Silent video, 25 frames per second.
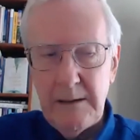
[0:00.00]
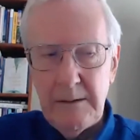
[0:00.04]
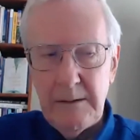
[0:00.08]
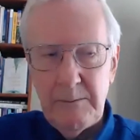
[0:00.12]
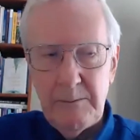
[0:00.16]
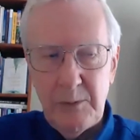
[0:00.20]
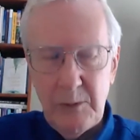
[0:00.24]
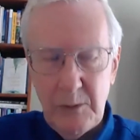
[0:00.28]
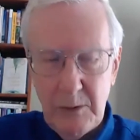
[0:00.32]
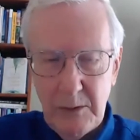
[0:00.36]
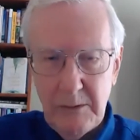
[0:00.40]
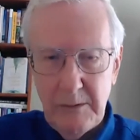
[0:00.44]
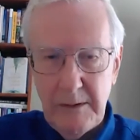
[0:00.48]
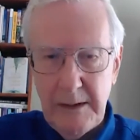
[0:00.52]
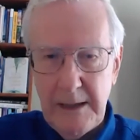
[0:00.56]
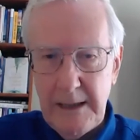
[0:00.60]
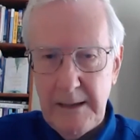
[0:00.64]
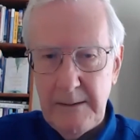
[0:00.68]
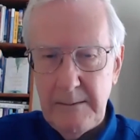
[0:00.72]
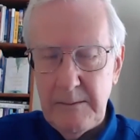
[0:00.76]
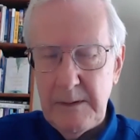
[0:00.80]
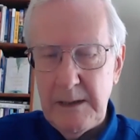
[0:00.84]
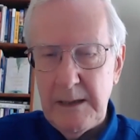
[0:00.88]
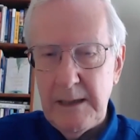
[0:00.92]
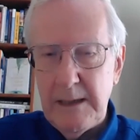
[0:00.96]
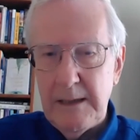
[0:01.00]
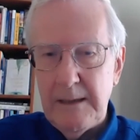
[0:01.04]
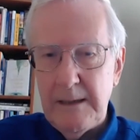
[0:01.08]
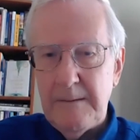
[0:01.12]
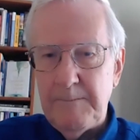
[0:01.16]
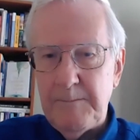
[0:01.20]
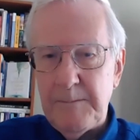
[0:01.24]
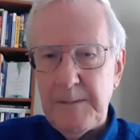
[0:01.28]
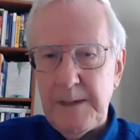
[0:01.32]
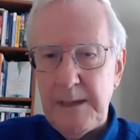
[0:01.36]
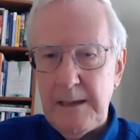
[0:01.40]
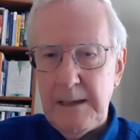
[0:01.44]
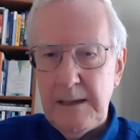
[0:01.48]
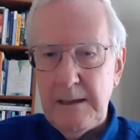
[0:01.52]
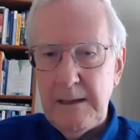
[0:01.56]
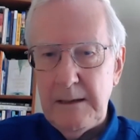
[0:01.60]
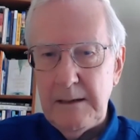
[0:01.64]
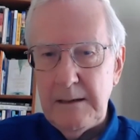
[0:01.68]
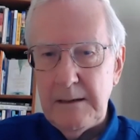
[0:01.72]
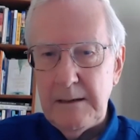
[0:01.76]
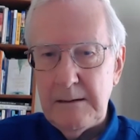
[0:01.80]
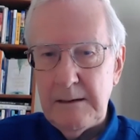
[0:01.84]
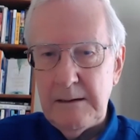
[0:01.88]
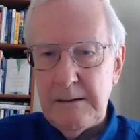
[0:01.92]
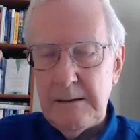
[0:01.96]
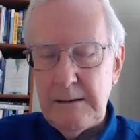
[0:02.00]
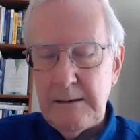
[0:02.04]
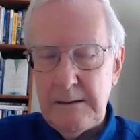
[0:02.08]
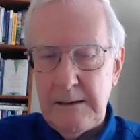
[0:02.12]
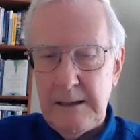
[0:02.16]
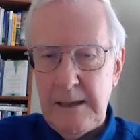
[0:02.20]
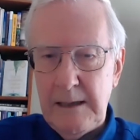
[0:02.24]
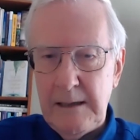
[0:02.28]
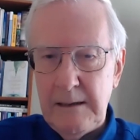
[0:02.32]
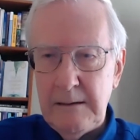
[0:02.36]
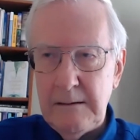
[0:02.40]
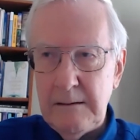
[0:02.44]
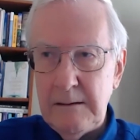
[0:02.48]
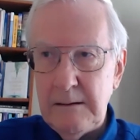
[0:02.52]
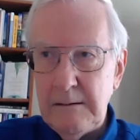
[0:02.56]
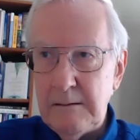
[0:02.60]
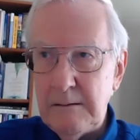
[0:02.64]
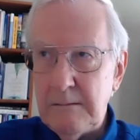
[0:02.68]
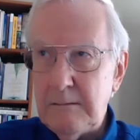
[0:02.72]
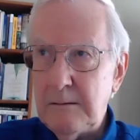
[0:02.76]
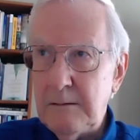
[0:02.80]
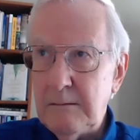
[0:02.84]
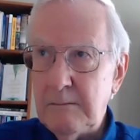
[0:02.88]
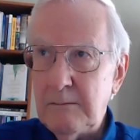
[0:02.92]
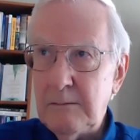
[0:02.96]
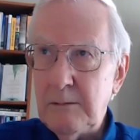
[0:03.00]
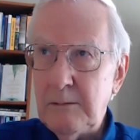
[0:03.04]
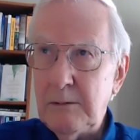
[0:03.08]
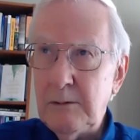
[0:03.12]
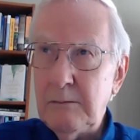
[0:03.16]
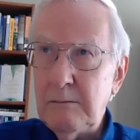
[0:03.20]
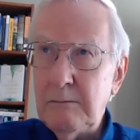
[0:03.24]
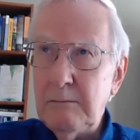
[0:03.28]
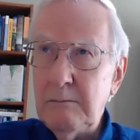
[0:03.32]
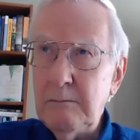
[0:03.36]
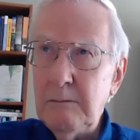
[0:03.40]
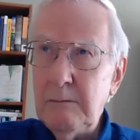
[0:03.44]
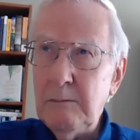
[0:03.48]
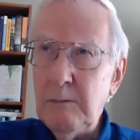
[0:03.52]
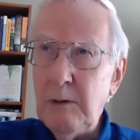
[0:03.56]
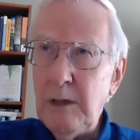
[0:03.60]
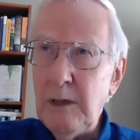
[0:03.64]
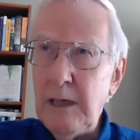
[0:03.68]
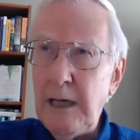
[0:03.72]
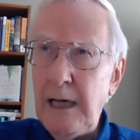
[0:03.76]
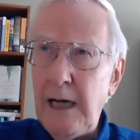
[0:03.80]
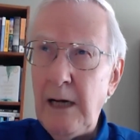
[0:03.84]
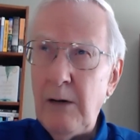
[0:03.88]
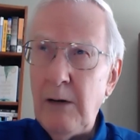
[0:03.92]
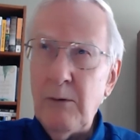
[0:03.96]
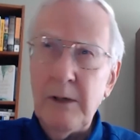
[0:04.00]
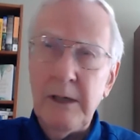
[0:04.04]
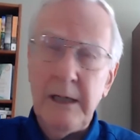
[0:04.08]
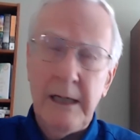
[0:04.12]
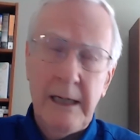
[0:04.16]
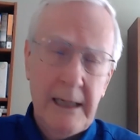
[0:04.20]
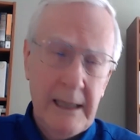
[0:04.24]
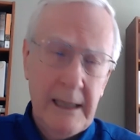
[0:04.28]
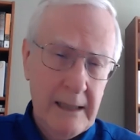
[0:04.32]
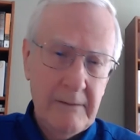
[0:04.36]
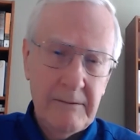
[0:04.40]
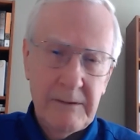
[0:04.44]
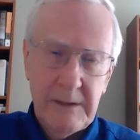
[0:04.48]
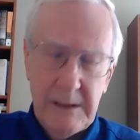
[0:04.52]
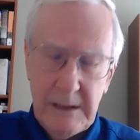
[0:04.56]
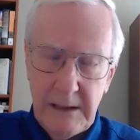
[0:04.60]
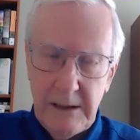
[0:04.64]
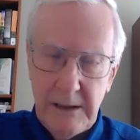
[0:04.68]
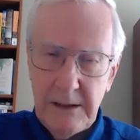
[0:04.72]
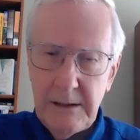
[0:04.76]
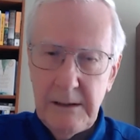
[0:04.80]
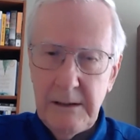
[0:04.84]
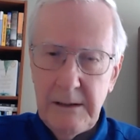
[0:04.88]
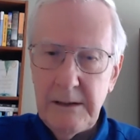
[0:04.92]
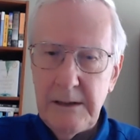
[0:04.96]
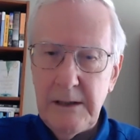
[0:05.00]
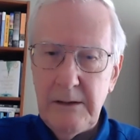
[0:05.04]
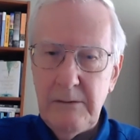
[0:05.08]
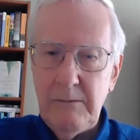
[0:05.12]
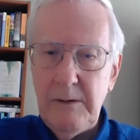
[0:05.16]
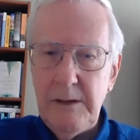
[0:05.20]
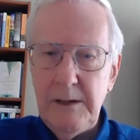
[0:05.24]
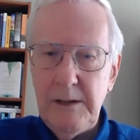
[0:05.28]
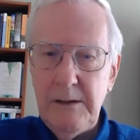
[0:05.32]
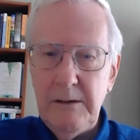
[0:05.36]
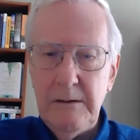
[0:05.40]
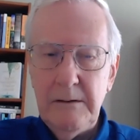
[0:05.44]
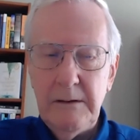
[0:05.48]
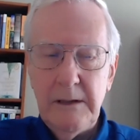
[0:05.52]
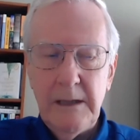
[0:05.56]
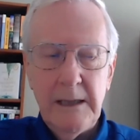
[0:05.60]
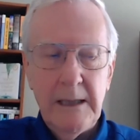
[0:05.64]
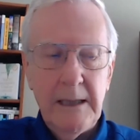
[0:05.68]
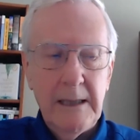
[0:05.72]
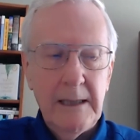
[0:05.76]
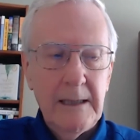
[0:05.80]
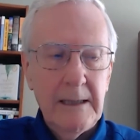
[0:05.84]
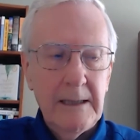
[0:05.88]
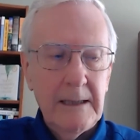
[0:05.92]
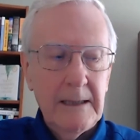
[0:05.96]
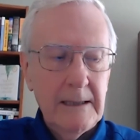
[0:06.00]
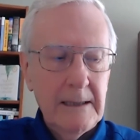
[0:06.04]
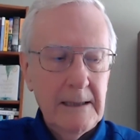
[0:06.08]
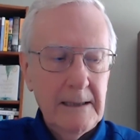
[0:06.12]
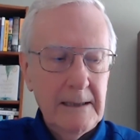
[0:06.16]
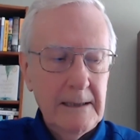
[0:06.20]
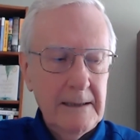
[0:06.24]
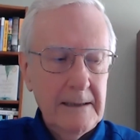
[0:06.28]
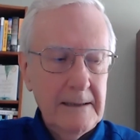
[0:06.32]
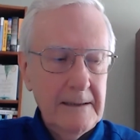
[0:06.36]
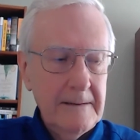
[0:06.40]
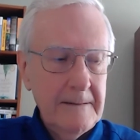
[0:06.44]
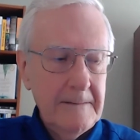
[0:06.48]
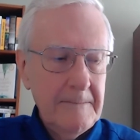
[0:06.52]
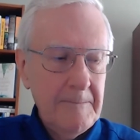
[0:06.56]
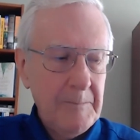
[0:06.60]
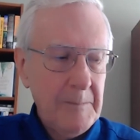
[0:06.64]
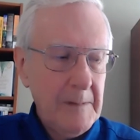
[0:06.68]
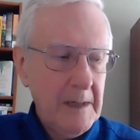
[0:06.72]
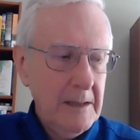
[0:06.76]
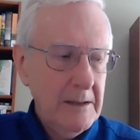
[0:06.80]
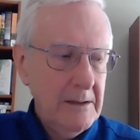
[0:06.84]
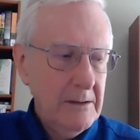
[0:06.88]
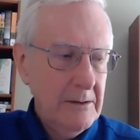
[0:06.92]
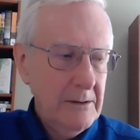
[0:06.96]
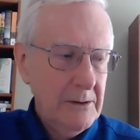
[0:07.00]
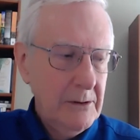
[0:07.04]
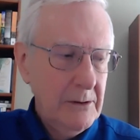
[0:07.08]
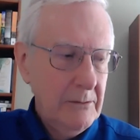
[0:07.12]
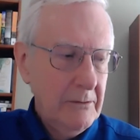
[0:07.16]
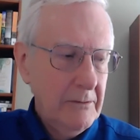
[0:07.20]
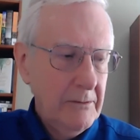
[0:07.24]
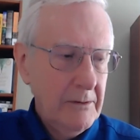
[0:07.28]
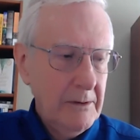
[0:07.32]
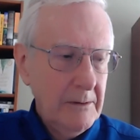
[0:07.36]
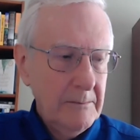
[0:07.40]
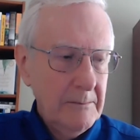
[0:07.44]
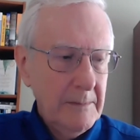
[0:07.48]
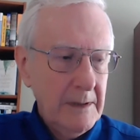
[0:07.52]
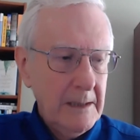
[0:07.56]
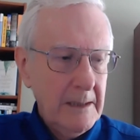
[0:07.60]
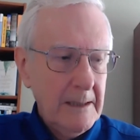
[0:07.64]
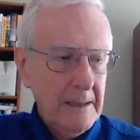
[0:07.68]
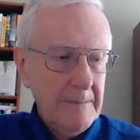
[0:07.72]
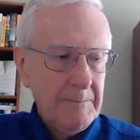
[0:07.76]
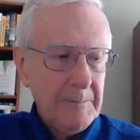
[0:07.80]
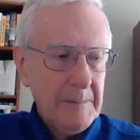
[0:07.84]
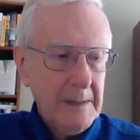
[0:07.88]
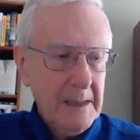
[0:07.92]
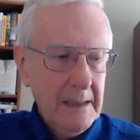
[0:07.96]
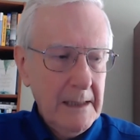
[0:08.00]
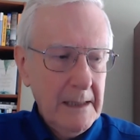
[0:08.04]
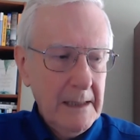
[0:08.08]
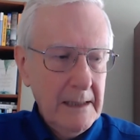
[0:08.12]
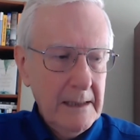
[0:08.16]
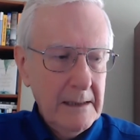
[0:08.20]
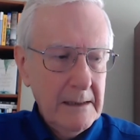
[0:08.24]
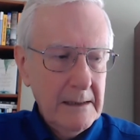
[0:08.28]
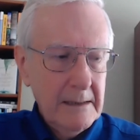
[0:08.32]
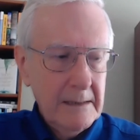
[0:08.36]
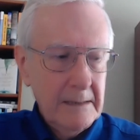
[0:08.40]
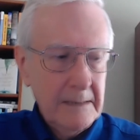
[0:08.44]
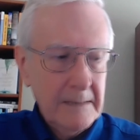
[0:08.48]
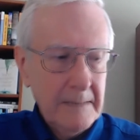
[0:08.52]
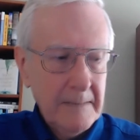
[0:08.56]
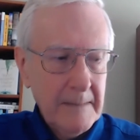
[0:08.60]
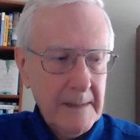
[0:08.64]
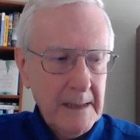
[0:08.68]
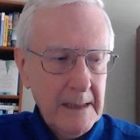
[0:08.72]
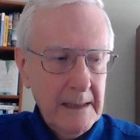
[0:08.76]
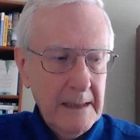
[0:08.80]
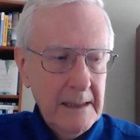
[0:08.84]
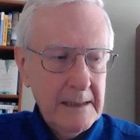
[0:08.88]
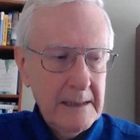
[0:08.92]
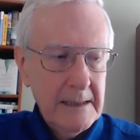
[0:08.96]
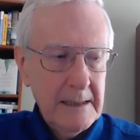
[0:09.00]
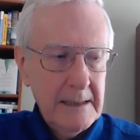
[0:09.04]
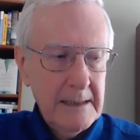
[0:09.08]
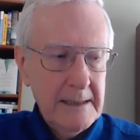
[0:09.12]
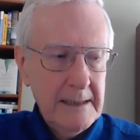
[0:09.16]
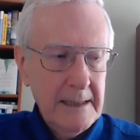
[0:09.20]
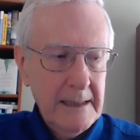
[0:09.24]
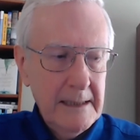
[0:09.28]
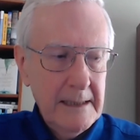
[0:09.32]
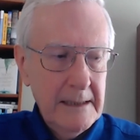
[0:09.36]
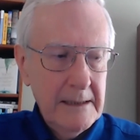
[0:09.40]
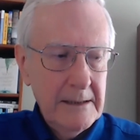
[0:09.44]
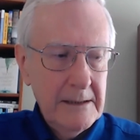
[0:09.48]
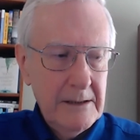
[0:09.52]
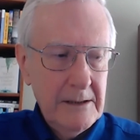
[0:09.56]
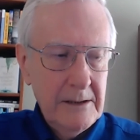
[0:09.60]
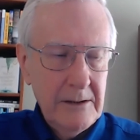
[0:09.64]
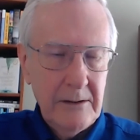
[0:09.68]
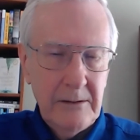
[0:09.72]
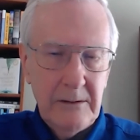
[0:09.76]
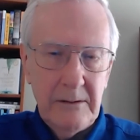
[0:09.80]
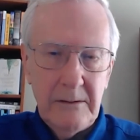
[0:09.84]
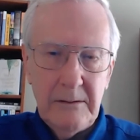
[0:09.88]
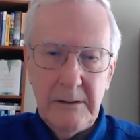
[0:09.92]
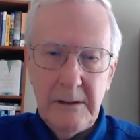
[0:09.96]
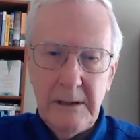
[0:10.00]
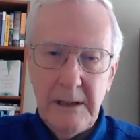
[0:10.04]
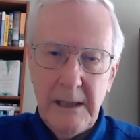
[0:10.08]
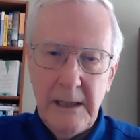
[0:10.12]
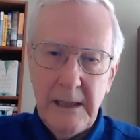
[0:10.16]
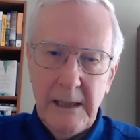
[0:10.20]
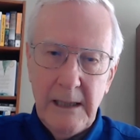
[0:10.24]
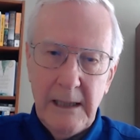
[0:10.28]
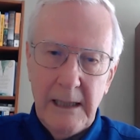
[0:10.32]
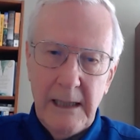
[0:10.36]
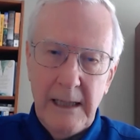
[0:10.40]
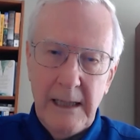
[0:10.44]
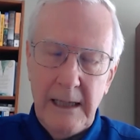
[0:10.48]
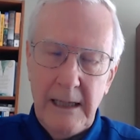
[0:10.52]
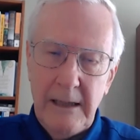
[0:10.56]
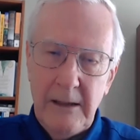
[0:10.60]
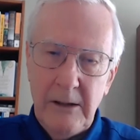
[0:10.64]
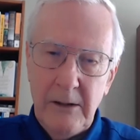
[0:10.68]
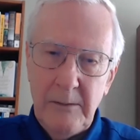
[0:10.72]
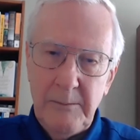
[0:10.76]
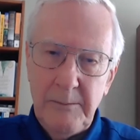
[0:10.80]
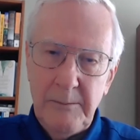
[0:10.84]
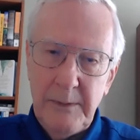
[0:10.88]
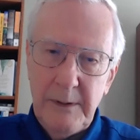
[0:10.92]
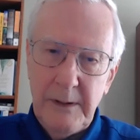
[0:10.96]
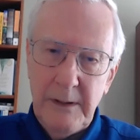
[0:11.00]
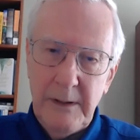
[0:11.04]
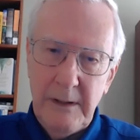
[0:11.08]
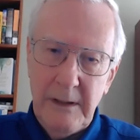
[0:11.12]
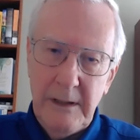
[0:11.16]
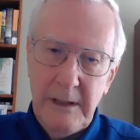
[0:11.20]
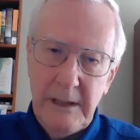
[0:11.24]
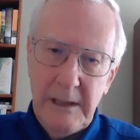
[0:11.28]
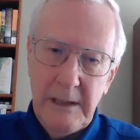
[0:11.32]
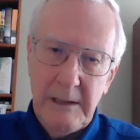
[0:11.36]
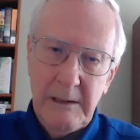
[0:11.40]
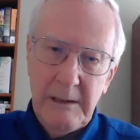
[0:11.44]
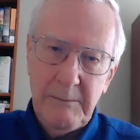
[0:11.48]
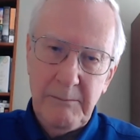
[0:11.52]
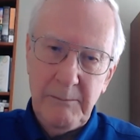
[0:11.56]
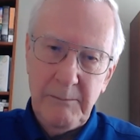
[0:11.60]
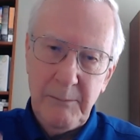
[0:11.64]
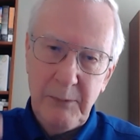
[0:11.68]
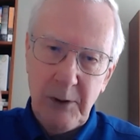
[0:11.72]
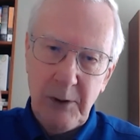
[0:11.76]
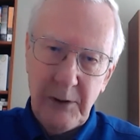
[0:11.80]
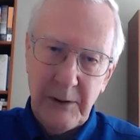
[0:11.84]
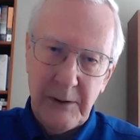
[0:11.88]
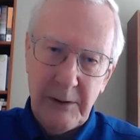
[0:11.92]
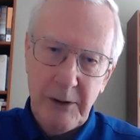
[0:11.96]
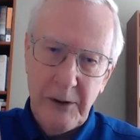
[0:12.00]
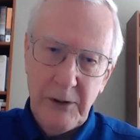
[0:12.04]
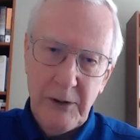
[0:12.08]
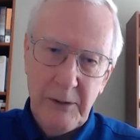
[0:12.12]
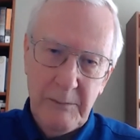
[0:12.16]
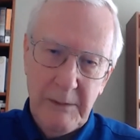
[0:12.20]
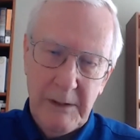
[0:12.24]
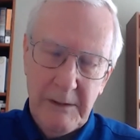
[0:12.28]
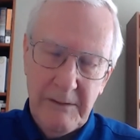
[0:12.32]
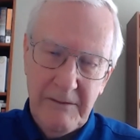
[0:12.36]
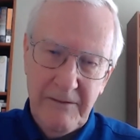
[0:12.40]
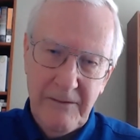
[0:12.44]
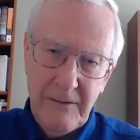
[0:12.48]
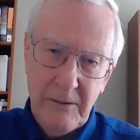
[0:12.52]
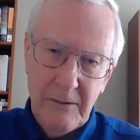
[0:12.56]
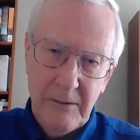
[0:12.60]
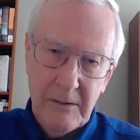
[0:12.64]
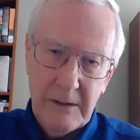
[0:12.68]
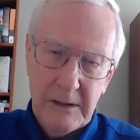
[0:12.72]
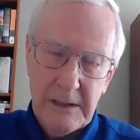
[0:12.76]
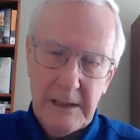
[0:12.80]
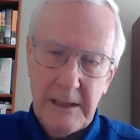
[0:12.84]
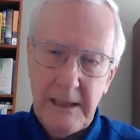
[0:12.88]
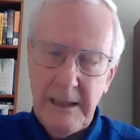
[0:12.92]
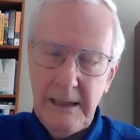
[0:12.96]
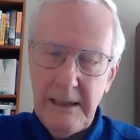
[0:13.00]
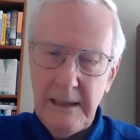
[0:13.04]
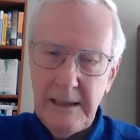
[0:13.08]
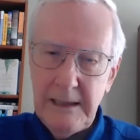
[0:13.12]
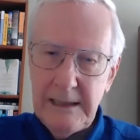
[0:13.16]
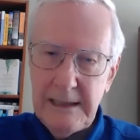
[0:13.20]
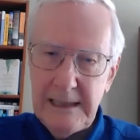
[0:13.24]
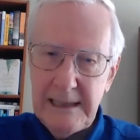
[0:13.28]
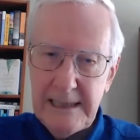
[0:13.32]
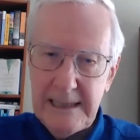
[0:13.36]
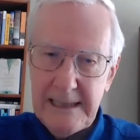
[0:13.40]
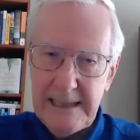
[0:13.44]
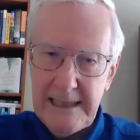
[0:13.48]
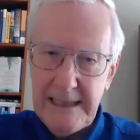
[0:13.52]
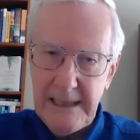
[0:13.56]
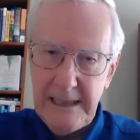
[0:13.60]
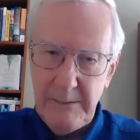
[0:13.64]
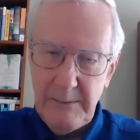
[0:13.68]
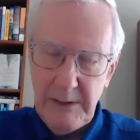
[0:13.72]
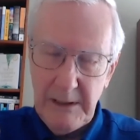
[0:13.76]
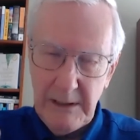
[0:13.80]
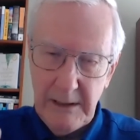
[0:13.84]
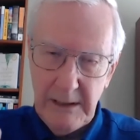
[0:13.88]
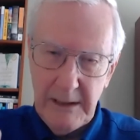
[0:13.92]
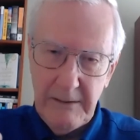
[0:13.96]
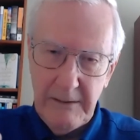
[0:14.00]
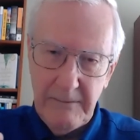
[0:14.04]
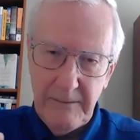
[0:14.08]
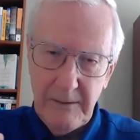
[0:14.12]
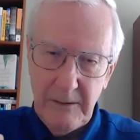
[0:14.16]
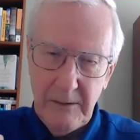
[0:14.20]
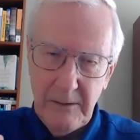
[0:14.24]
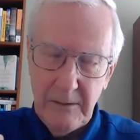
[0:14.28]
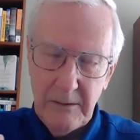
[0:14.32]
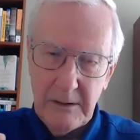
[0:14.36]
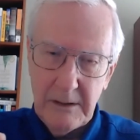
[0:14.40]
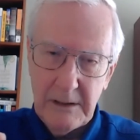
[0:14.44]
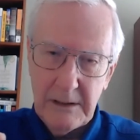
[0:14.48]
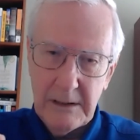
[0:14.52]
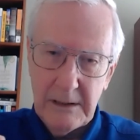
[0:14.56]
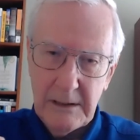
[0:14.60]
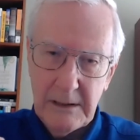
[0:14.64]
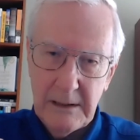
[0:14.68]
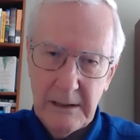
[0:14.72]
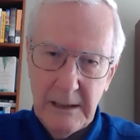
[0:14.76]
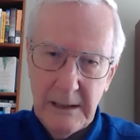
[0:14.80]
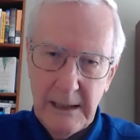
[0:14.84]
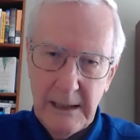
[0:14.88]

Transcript: program, 10 hour-and-a-half sessions that we do. I do 2 of them, and it's intended to help the procurement folks and the sustainability folks